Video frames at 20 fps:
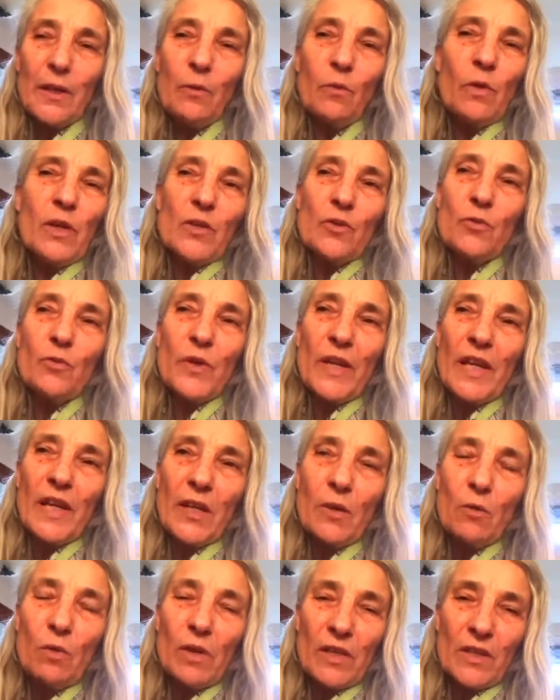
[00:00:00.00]
or what you
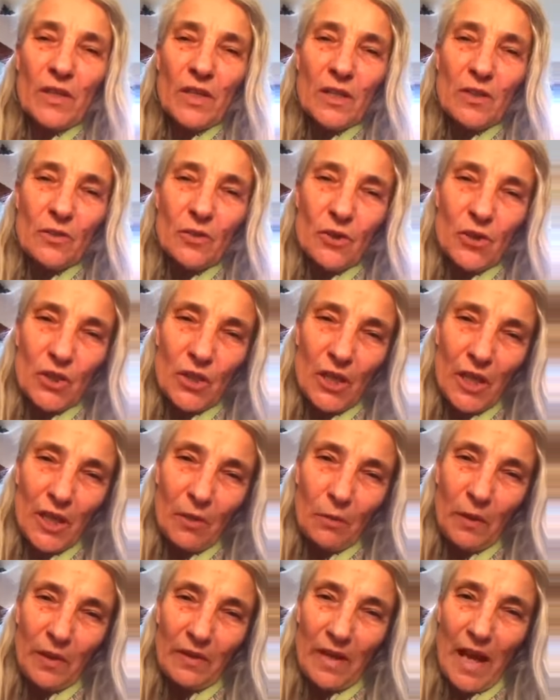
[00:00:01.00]
really wanted to
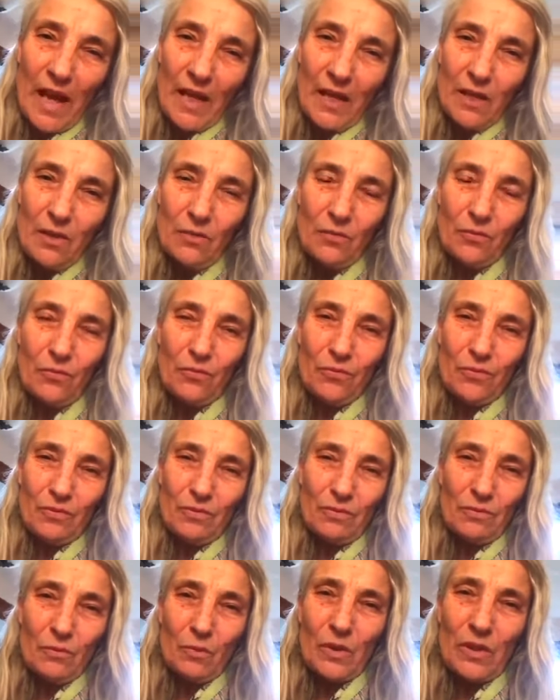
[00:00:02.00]
share with life,
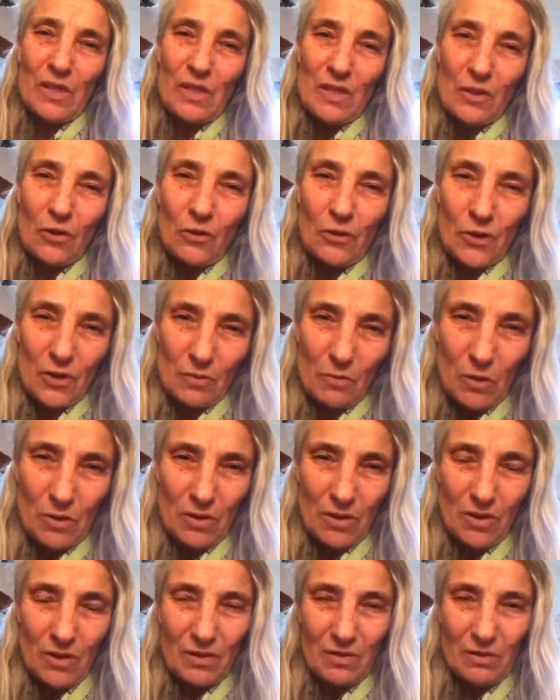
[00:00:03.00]
with this
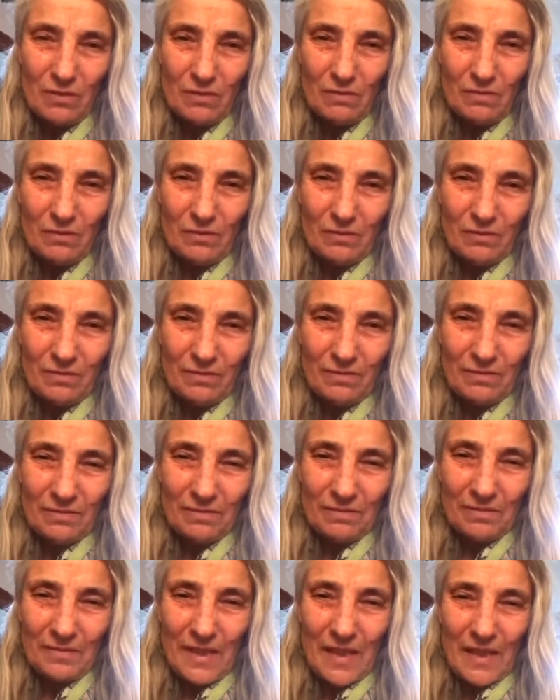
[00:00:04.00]
cosmos.
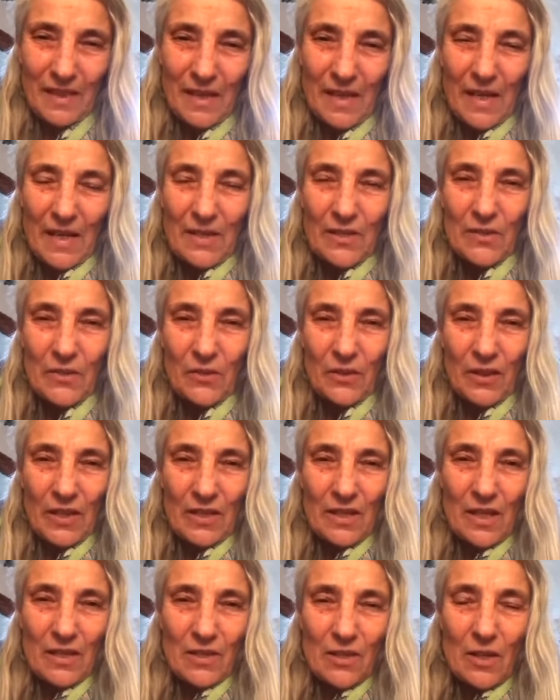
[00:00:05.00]
So
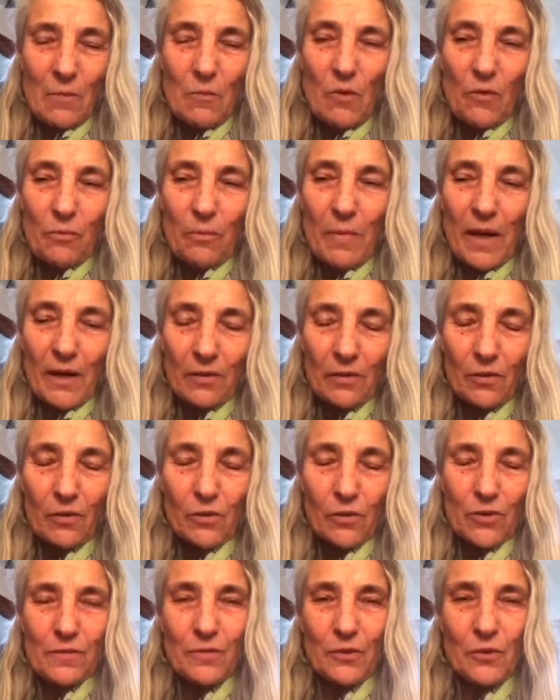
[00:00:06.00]
these are some of my
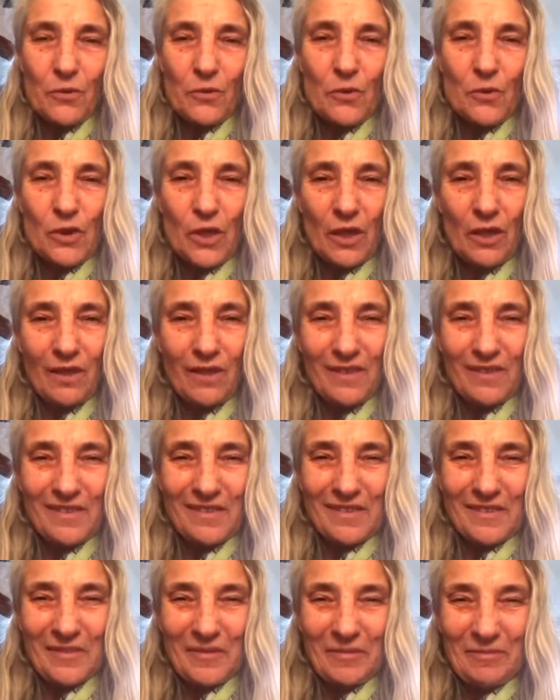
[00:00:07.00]
thoughts for today.
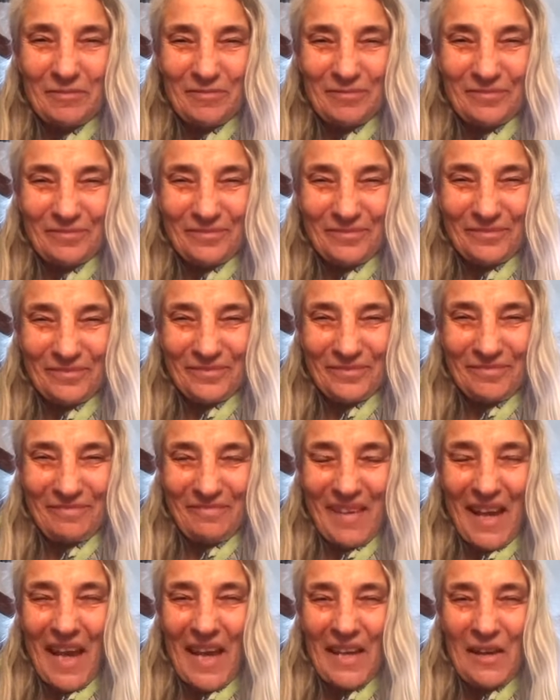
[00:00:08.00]

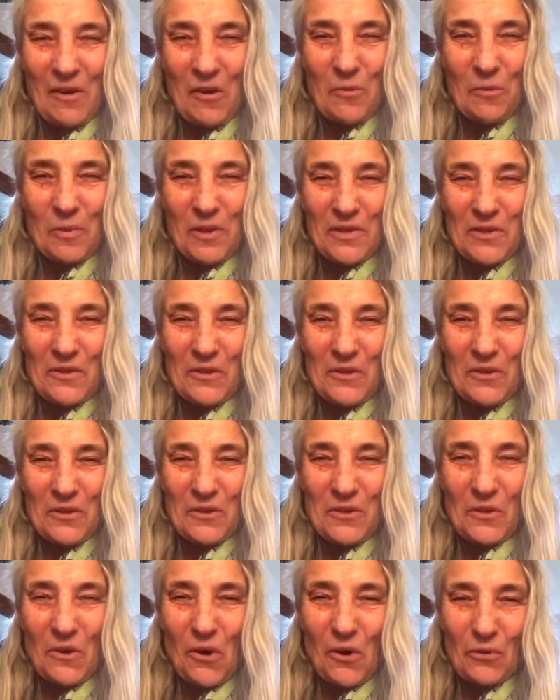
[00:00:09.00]
I hope it's going
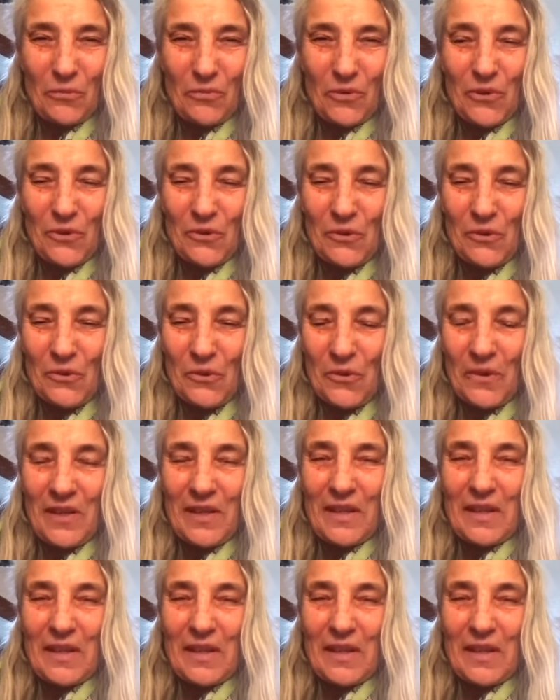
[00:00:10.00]
to offer you